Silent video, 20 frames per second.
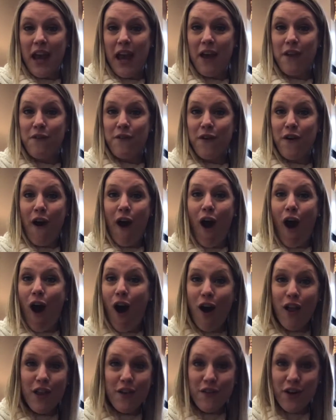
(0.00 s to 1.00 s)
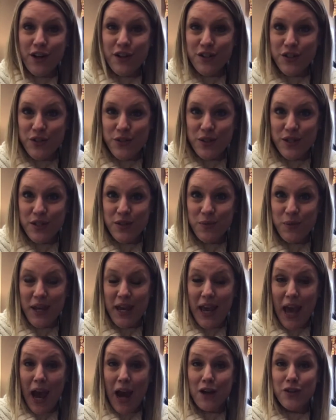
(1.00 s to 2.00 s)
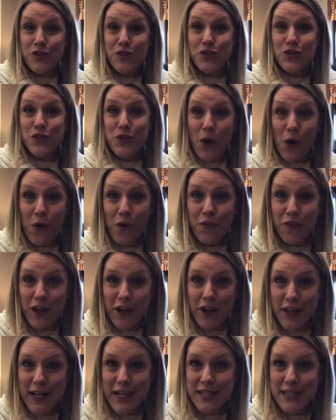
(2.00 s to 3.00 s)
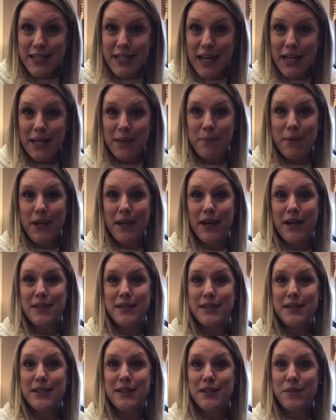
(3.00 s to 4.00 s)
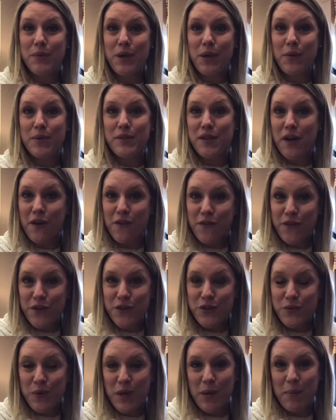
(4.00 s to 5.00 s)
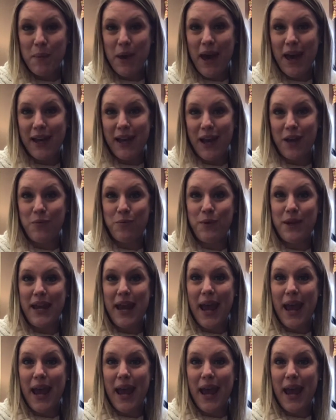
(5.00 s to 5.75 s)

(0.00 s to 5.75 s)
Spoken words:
And for all of our students, we are so very excited because this week was our first week back and we